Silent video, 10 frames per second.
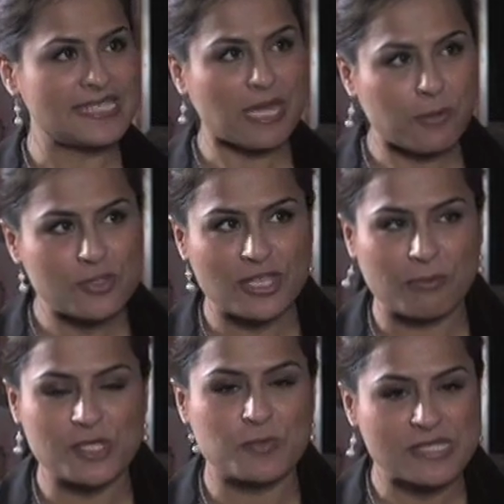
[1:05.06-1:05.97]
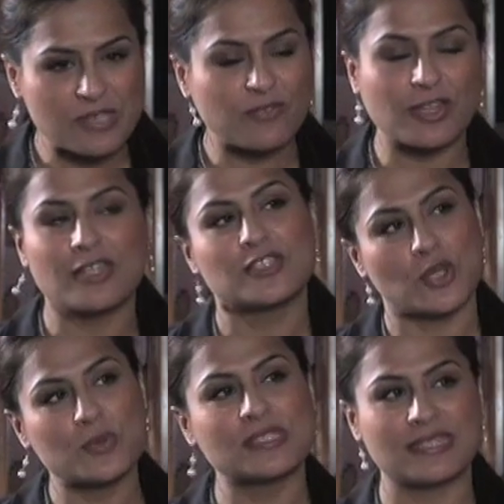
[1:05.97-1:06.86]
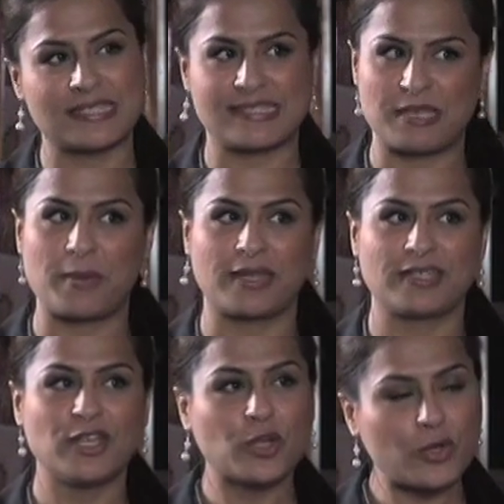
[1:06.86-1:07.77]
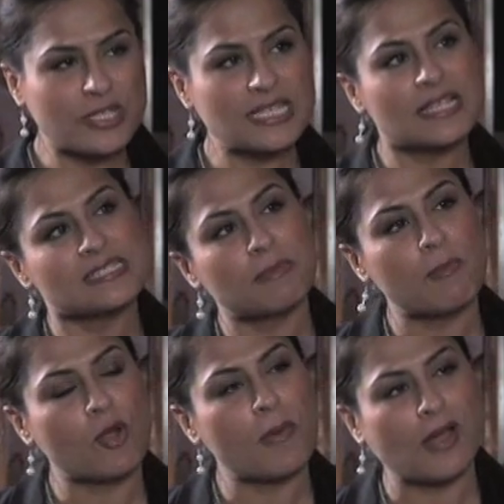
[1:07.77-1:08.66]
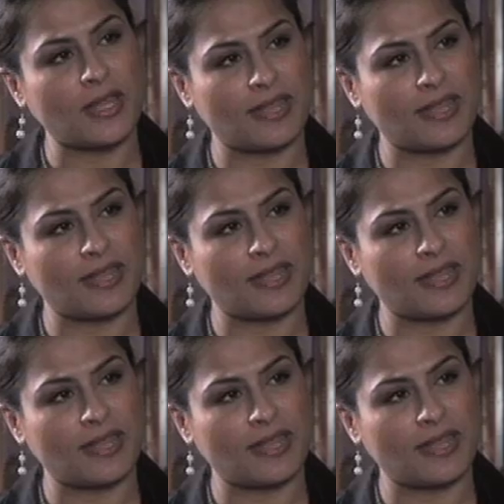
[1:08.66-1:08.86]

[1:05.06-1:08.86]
the Tech Museum has specifically chosen this exhibit. Could you tell us a little bit more about